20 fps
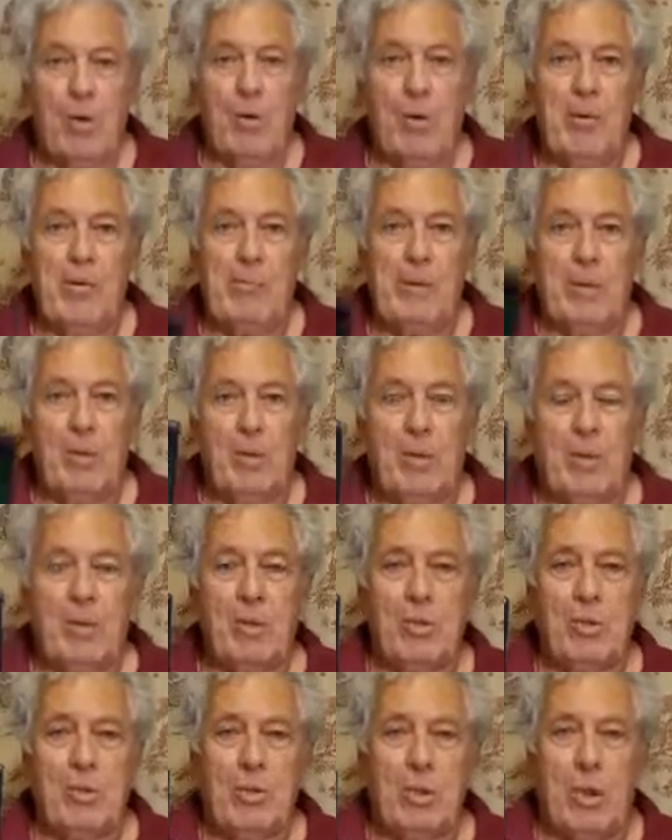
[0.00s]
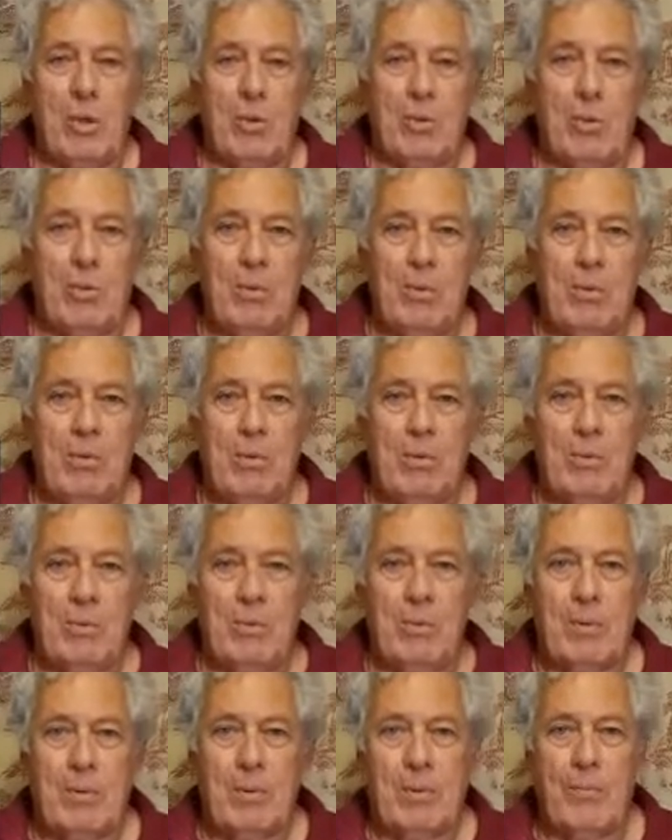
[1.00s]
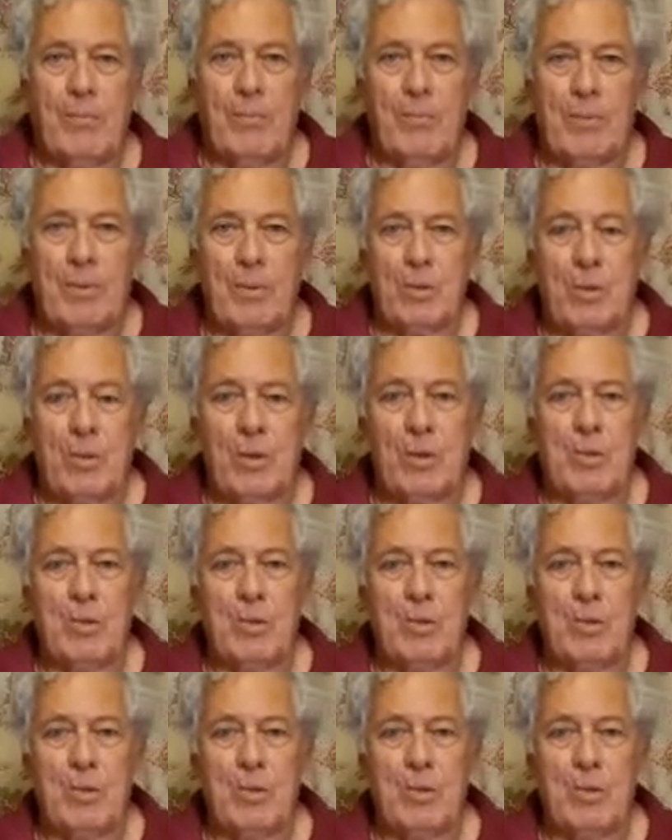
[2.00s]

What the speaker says: a remote control so